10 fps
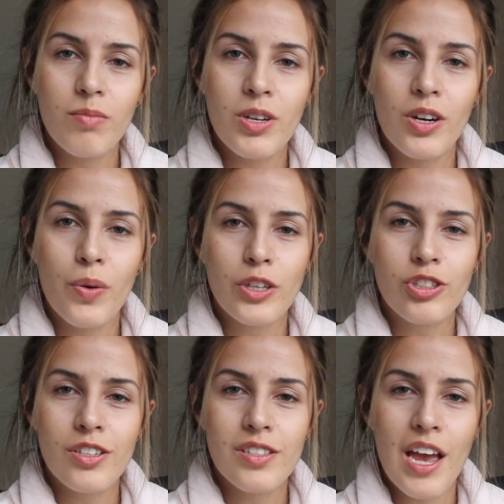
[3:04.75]
leave me your
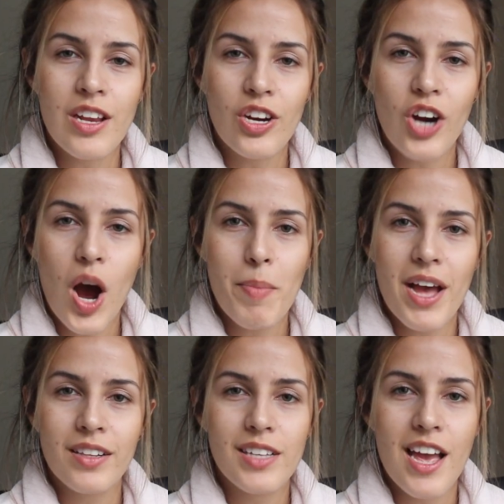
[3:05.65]
questions and your
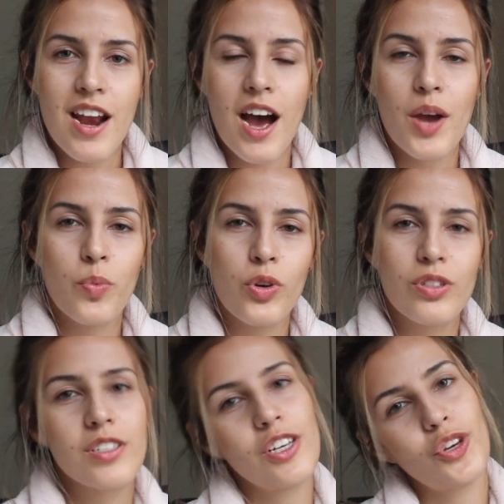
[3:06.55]
comments, and I will
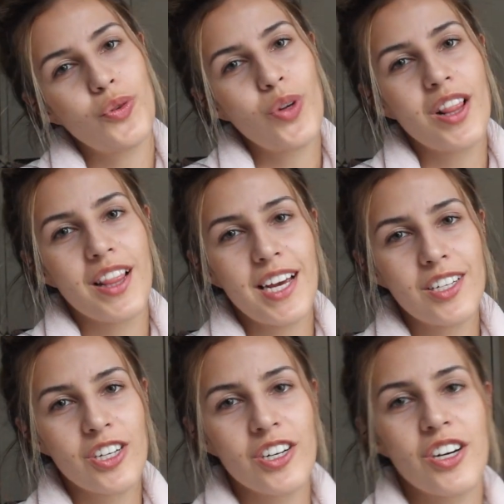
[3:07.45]
see you
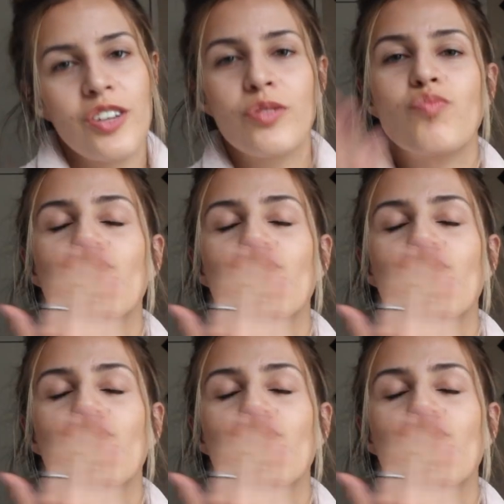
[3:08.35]
later.